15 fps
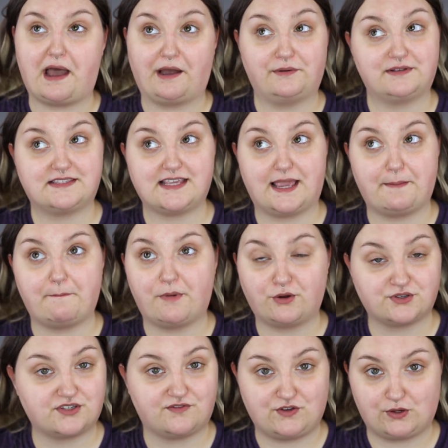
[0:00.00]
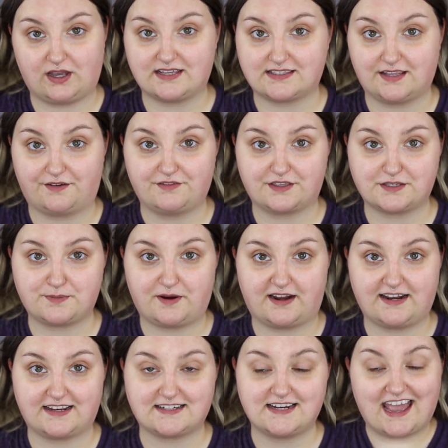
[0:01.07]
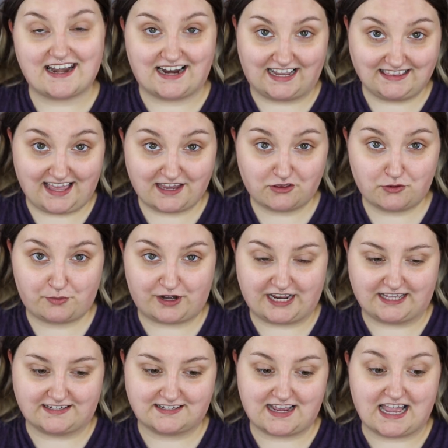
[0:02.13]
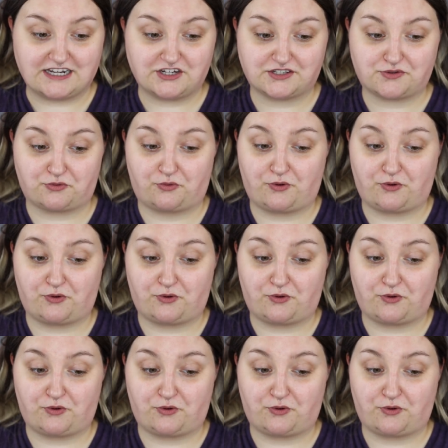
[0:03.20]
I would say most of you guys love this product. And I like the brand, I just